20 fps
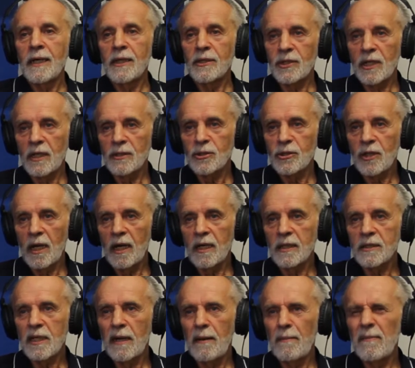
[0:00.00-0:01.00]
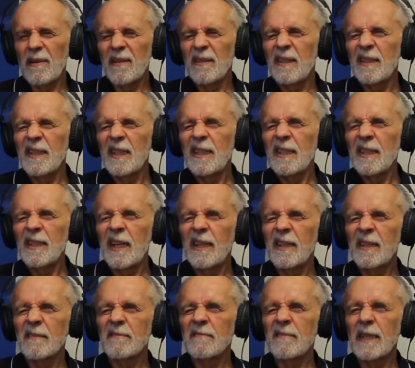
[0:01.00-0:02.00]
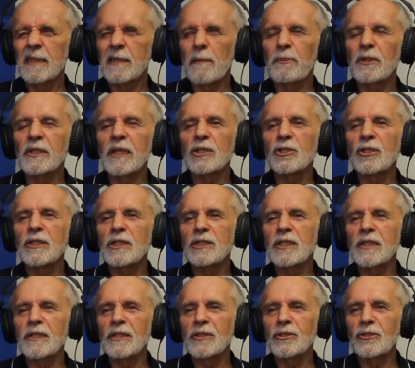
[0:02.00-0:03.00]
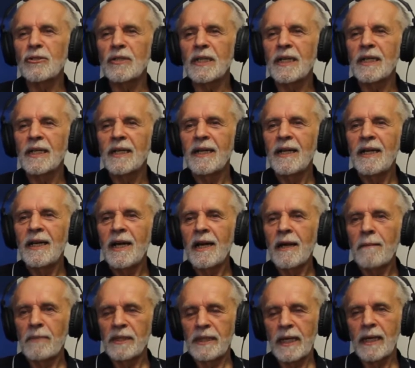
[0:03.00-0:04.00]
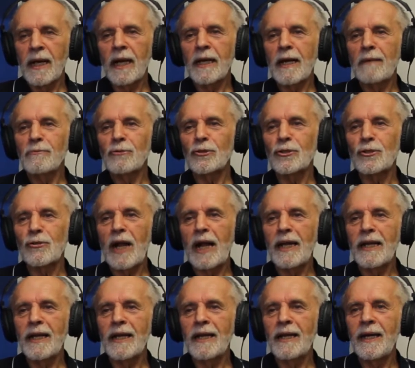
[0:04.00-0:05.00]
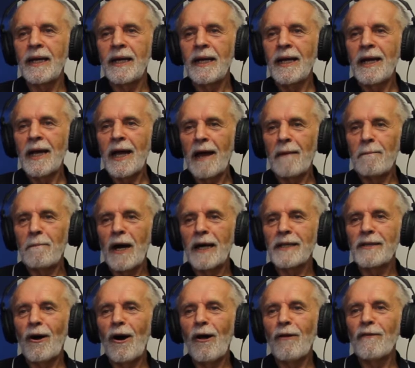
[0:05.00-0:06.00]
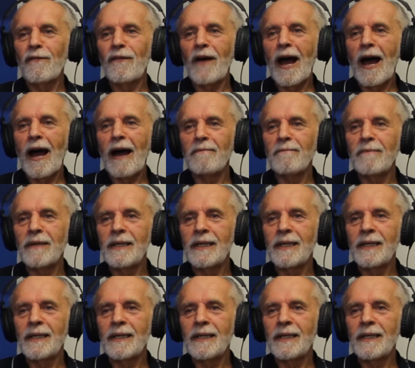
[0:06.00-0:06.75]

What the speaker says: It's a protectionist industry. But they can come to Australia and buy the whole farm.